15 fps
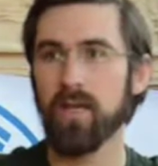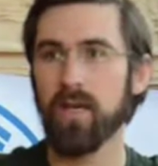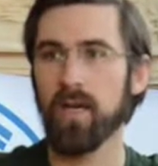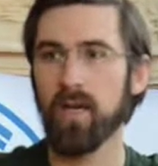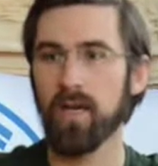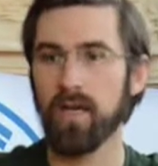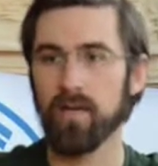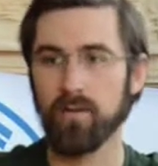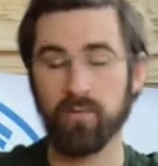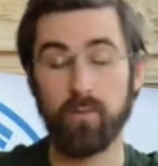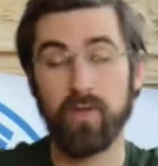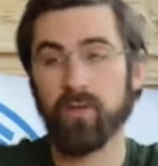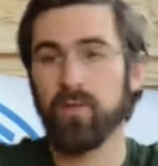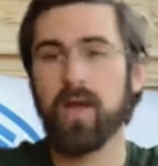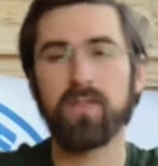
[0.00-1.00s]
and
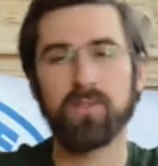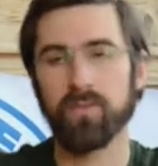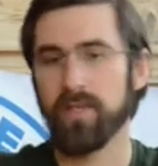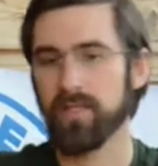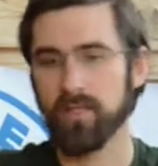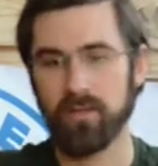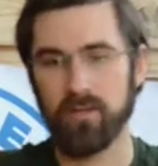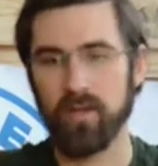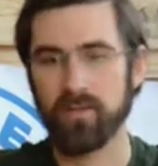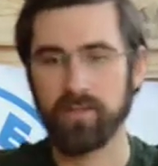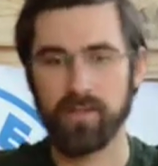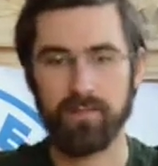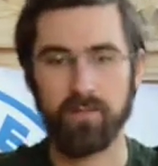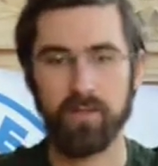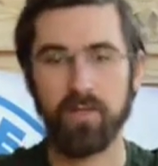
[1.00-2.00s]
we graduate 10
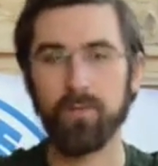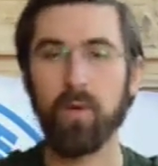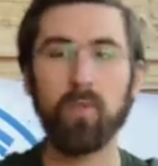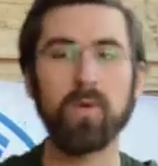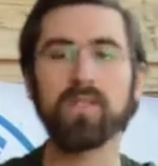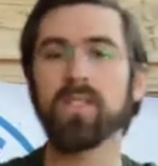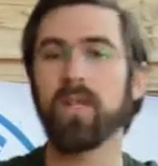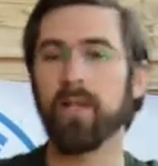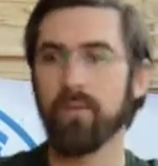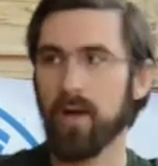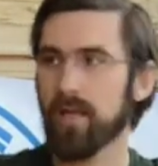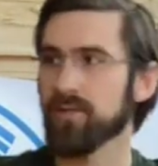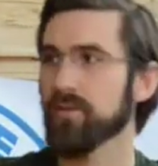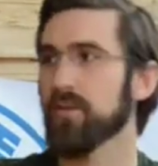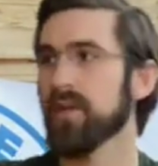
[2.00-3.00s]
doctors every year, but once they
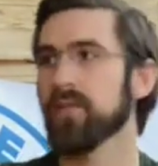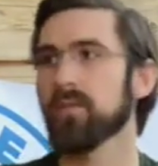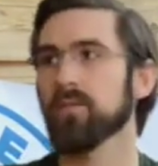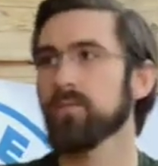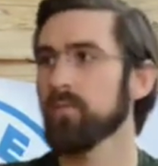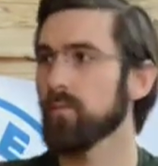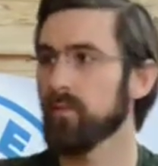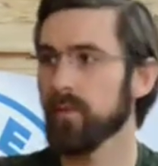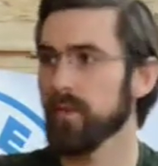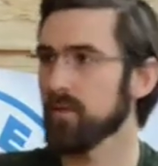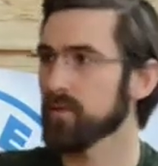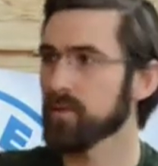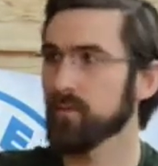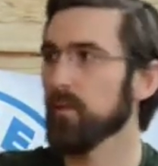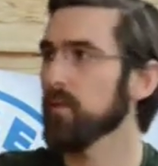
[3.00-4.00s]
graduate, we
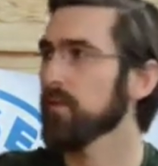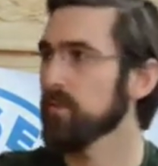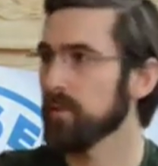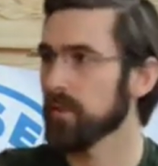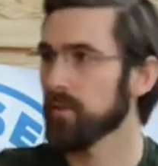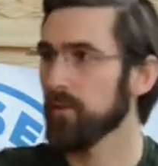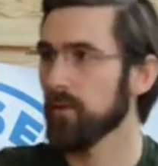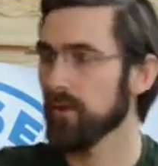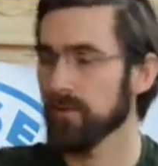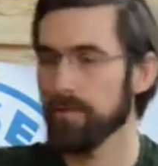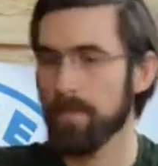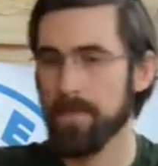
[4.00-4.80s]
don't support them anymore.